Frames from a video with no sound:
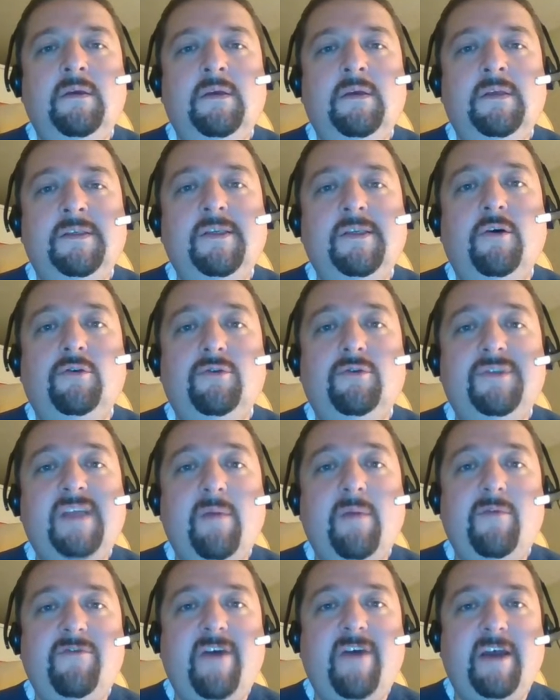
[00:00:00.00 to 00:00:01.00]
So to
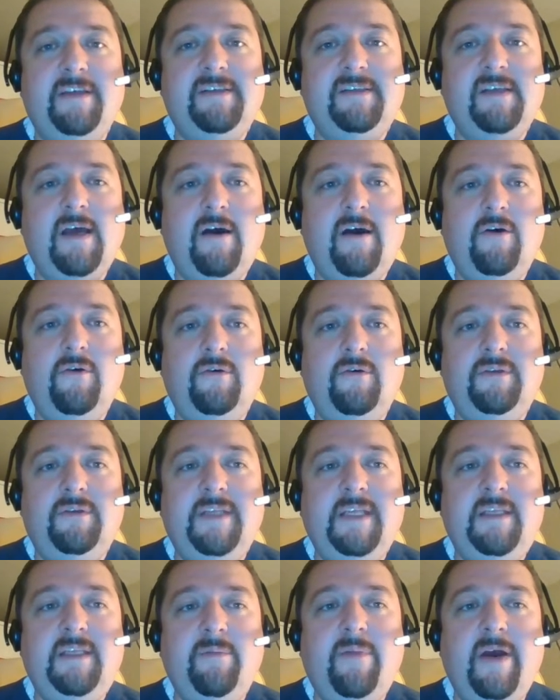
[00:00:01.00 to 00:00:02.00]
summarize how
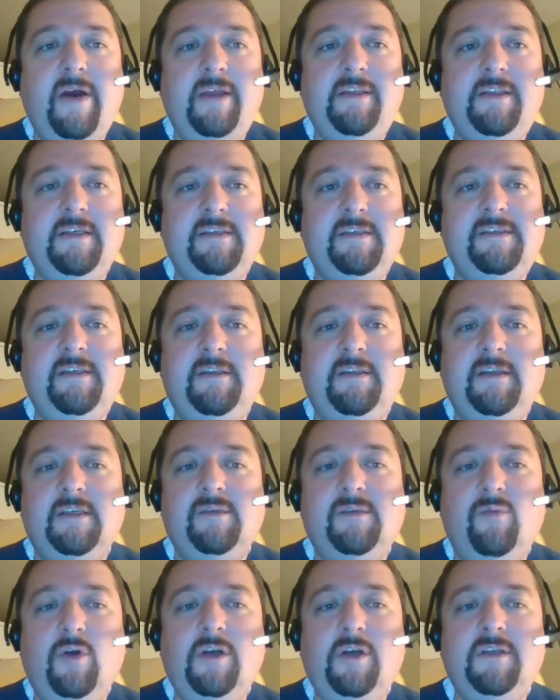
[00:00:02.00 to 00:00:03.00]
data binding
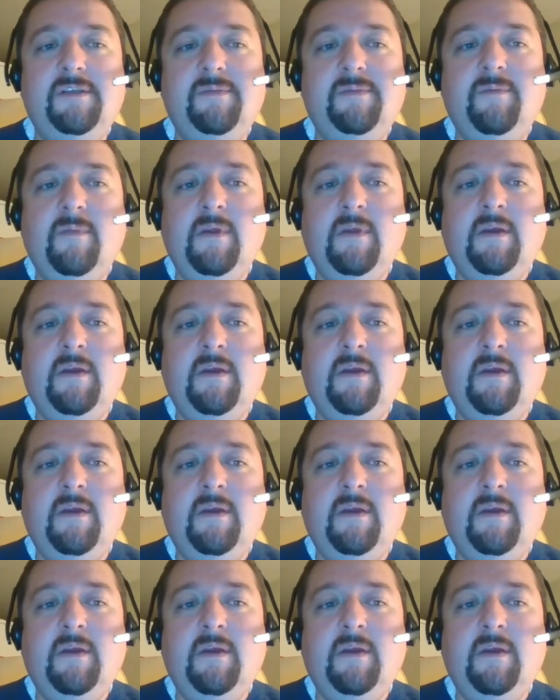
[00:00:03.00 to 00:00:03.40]
syntax works,